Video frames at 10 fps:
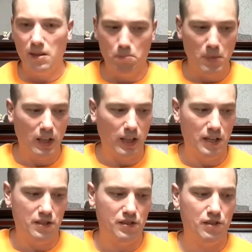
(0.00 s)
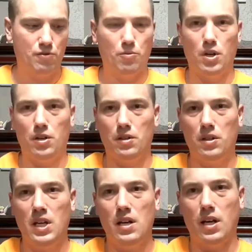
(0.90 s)
Middle Ages is where
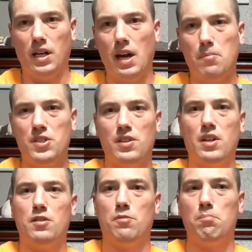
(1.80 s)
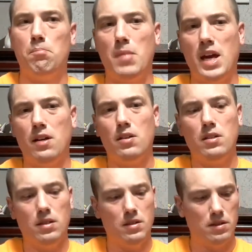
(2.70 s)
a Gambeson under mail